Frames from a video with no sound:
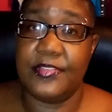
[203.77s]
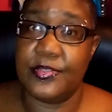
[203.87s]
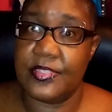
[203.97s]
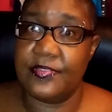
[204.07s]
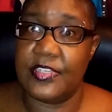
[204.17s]
if
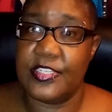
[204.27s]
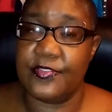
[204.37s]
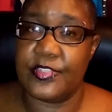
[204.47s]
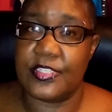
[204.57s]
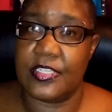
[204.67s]
there's even a
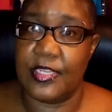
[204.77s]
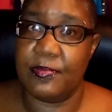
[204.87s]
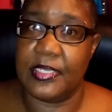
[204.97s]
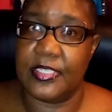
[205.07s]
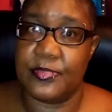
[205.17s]
difference in their
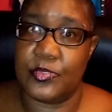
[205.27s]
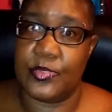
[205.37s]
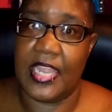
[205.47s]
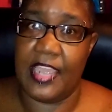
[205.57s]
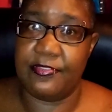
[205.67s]
minds
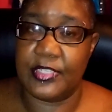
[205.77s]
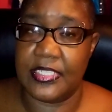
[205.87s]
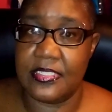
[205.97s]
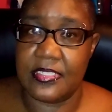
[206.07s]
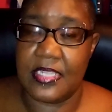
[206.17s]
between
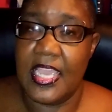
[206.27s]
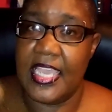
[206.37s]
Africans